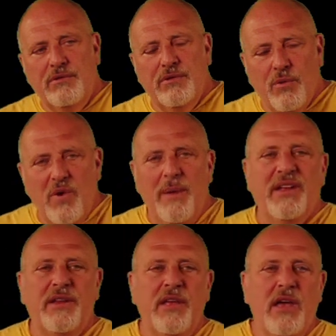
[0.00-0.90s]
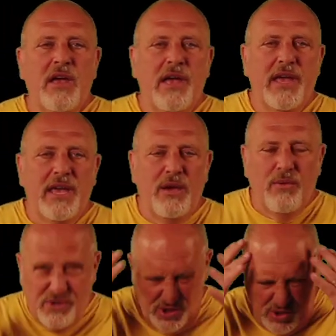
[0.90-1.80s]
to women, he
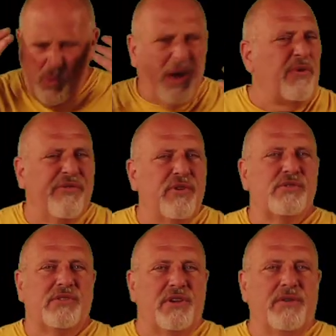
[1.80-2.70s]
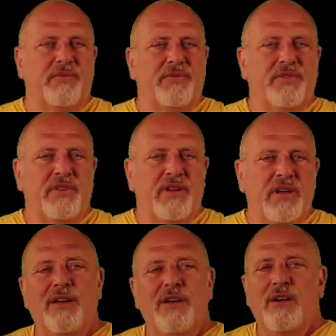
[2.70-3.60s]
would sweat profusely.
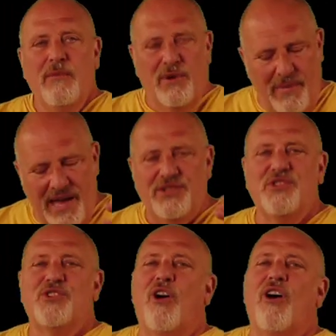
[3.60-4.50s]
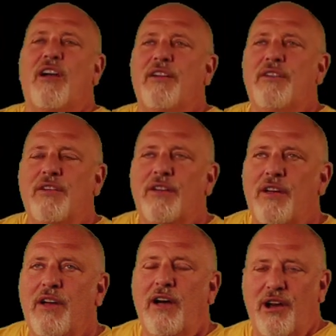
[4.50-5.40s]
But a mason jar,
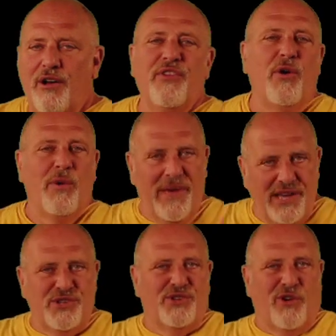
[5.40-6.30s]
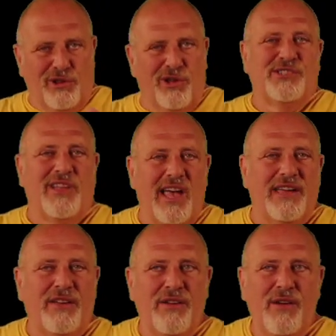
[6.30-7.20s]
I don't know if you know what a mason jar looks
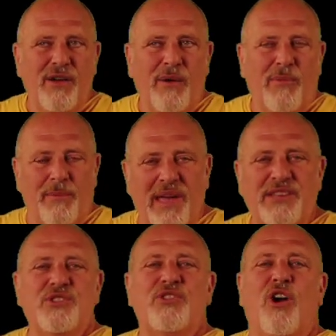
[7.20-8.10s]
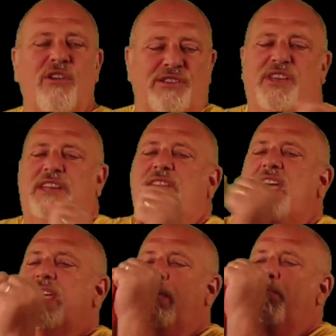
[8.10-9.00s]
like, but a mason jar is like
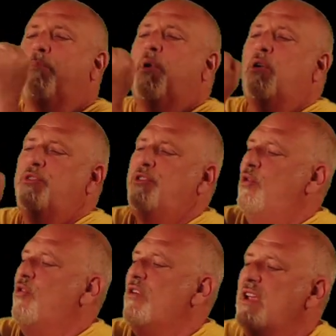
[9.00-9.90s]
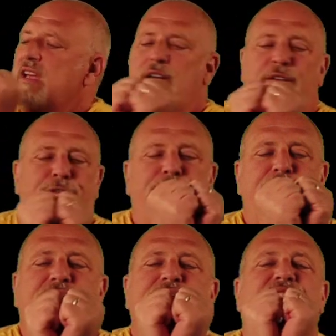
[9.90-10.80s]
taking both your
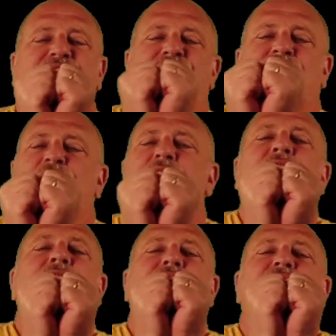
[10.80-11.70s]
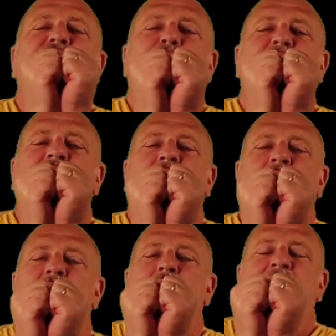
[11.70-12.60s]
fists, this
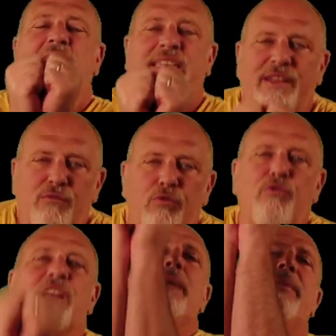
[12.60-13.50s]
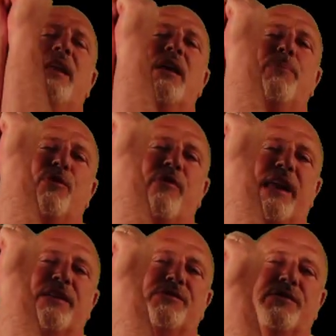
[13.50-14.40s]
big, and then ramming it up your
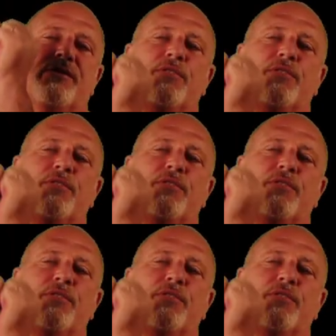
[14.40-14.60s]
ass.